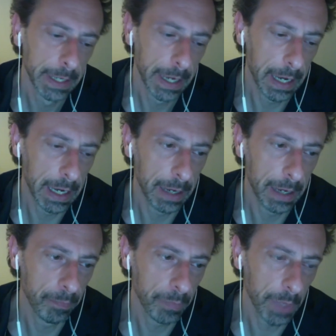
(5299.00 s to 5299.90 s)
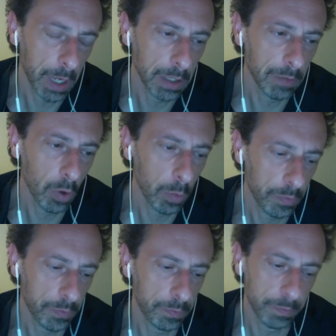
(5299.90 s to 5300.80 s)
um, and develop
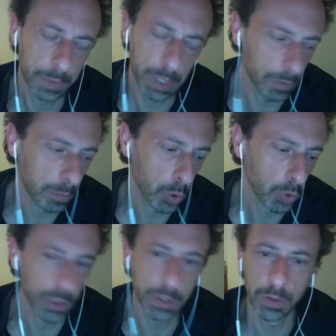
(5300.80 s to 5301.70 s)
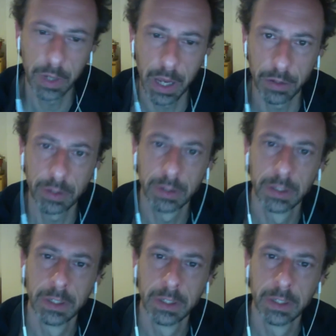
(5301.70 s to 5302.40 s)
kind of projects together.